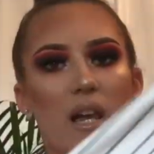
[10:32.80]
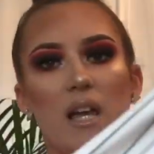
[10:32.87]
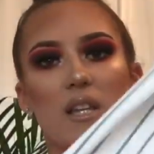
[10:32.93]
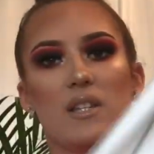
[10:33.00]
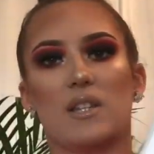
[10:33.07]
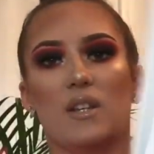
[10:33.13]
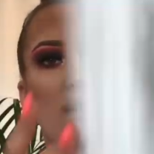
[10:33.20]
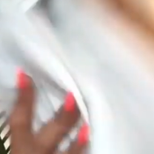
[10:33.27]

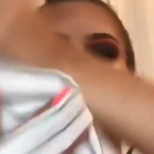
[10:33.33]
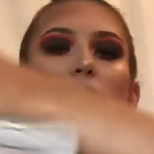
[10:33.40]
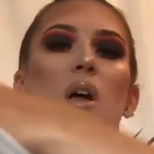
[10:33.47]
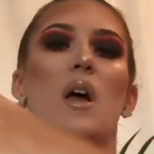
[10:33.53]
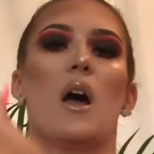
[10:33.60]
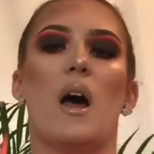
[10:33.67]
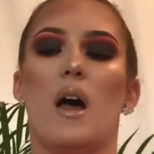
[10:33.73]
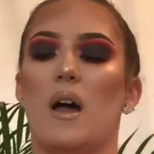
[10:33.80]
liked them.
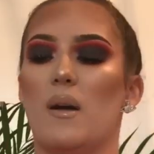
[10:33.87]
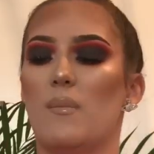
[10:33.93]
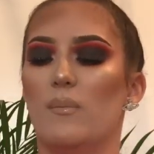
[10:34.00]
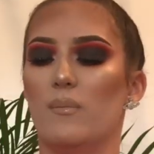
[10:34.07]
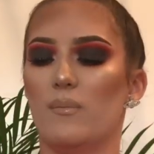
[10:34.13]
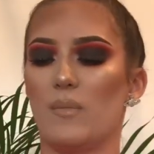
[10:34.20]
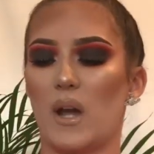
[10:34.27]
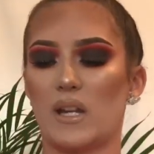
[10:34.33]

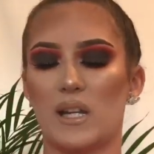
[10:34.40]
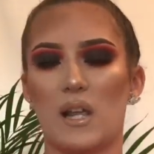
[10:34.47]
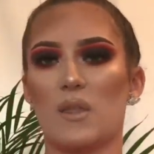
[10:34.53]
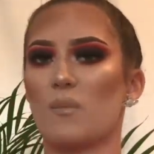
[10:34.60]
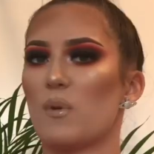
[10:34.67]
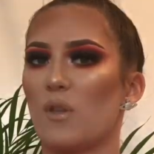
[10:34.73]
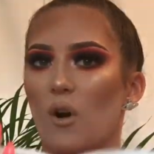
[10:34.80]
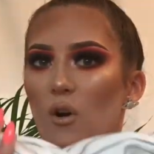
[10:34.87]
I'd like them with